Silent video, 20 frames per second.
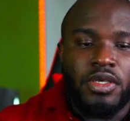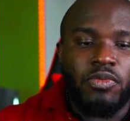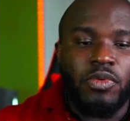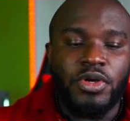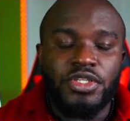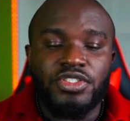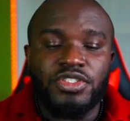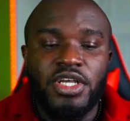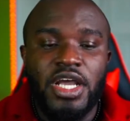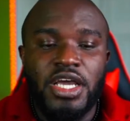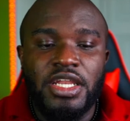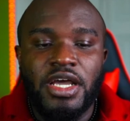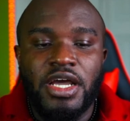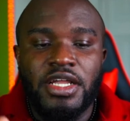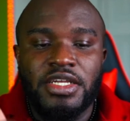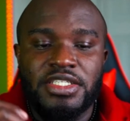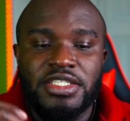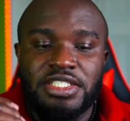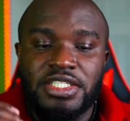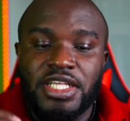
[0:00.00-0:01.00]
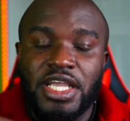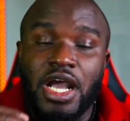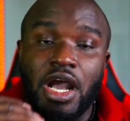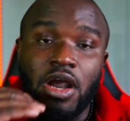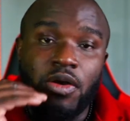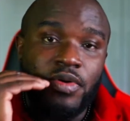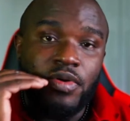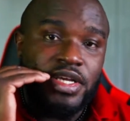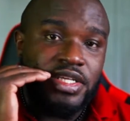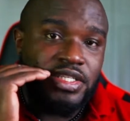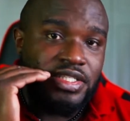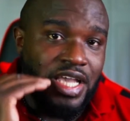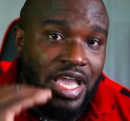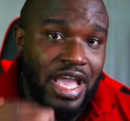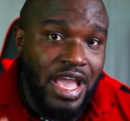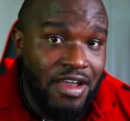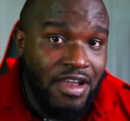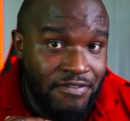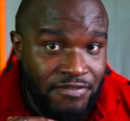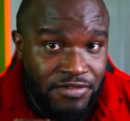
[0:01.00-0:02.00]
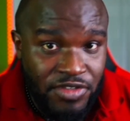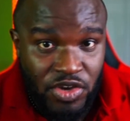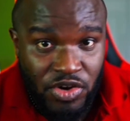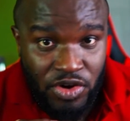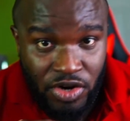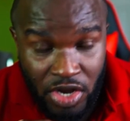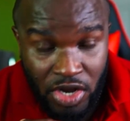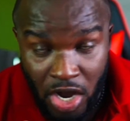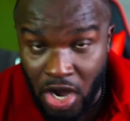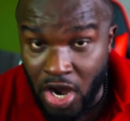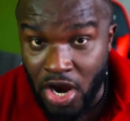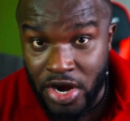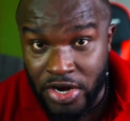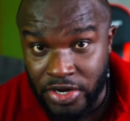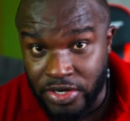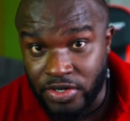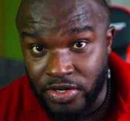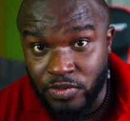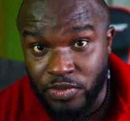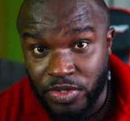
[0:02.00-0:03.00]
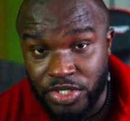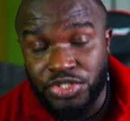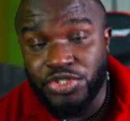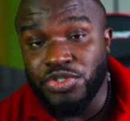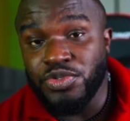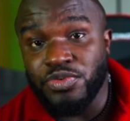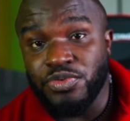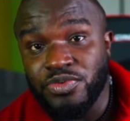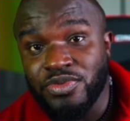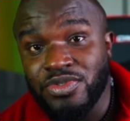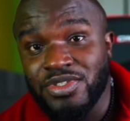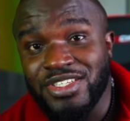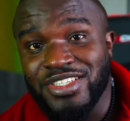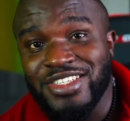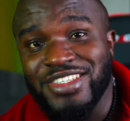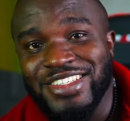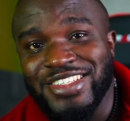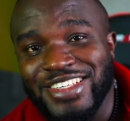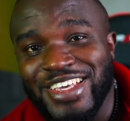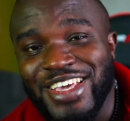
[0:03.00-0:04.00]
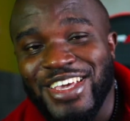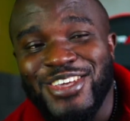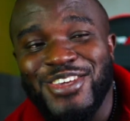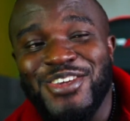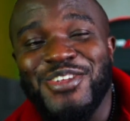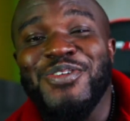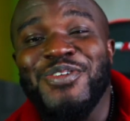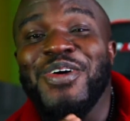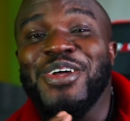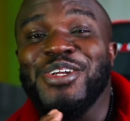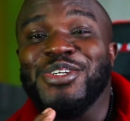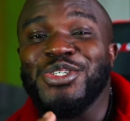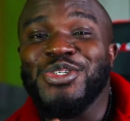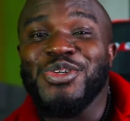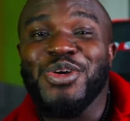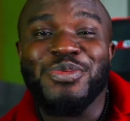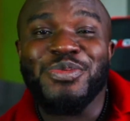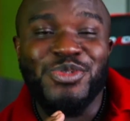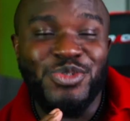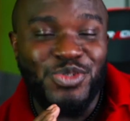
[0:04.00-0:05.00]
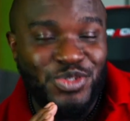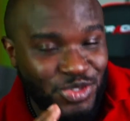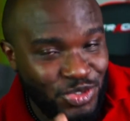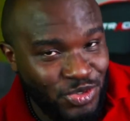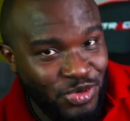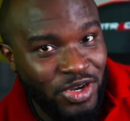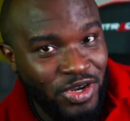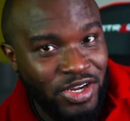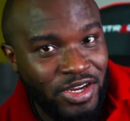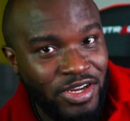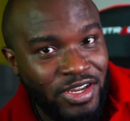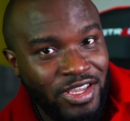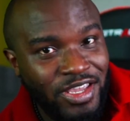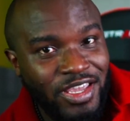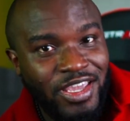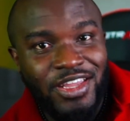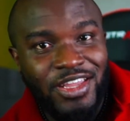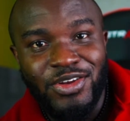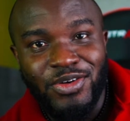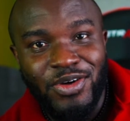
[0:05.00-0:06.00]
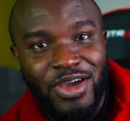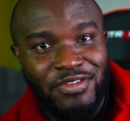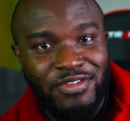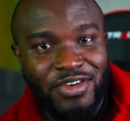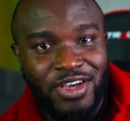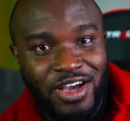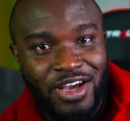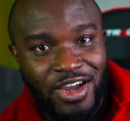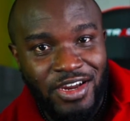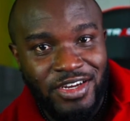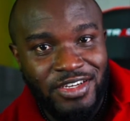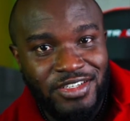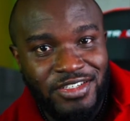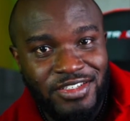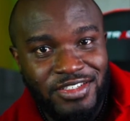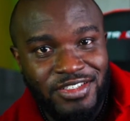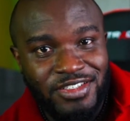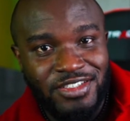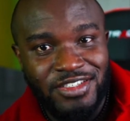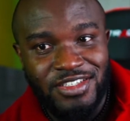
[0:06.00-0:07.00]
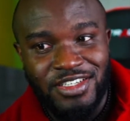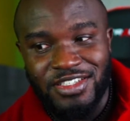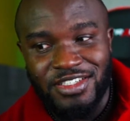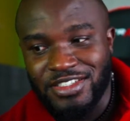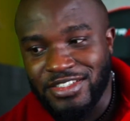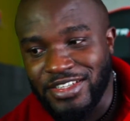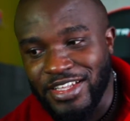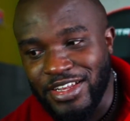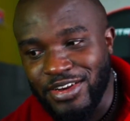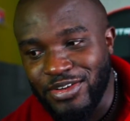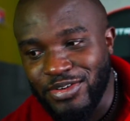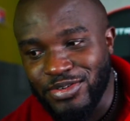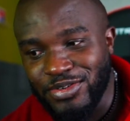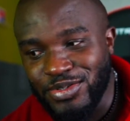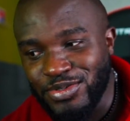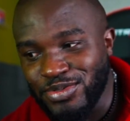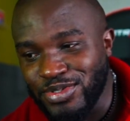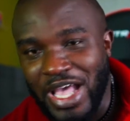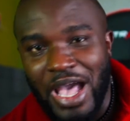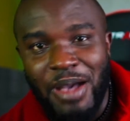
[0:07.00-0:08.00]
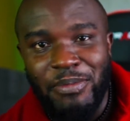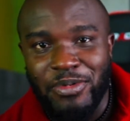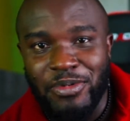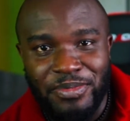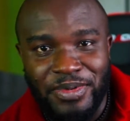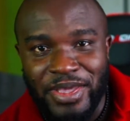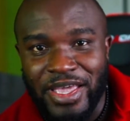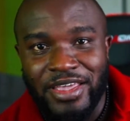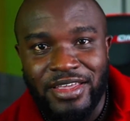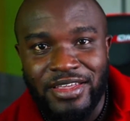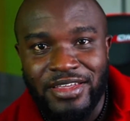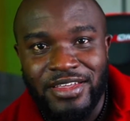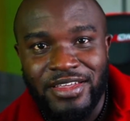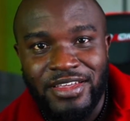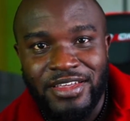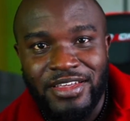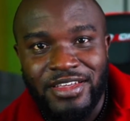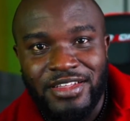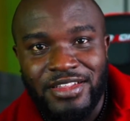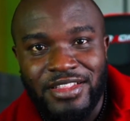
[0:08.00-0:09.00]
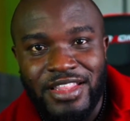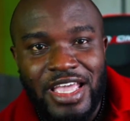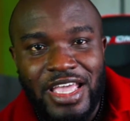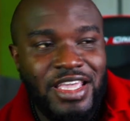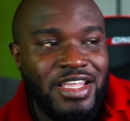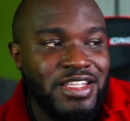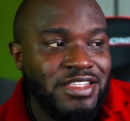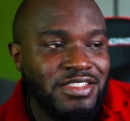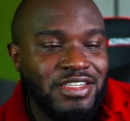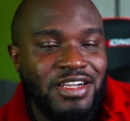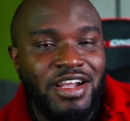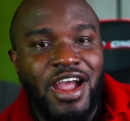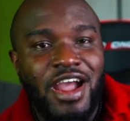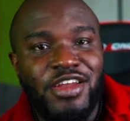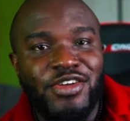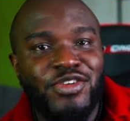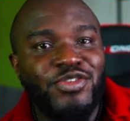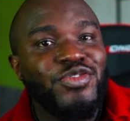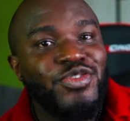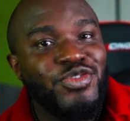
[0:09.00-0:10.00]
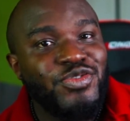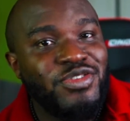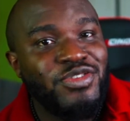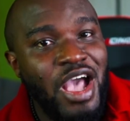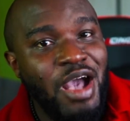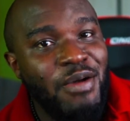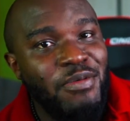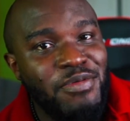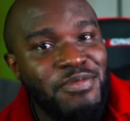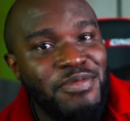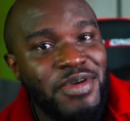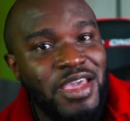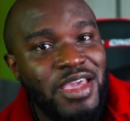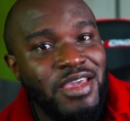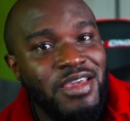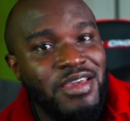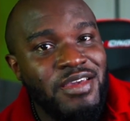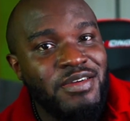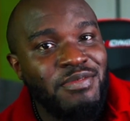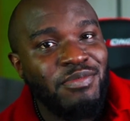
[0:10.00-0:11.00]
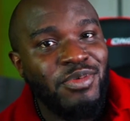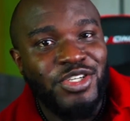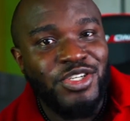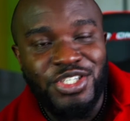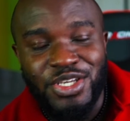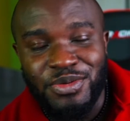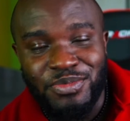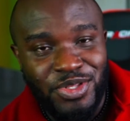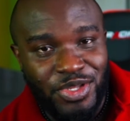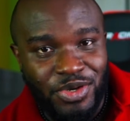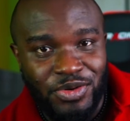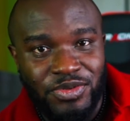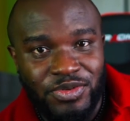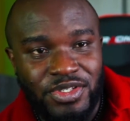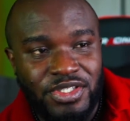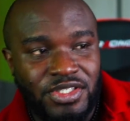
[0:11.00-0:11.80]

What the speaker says: What you got to understand, always have your card with you. You don't want to show up to a store and don't have your card. They don't use Apple Pay. Like Instacart do use Apple Pay, but Shipt don't.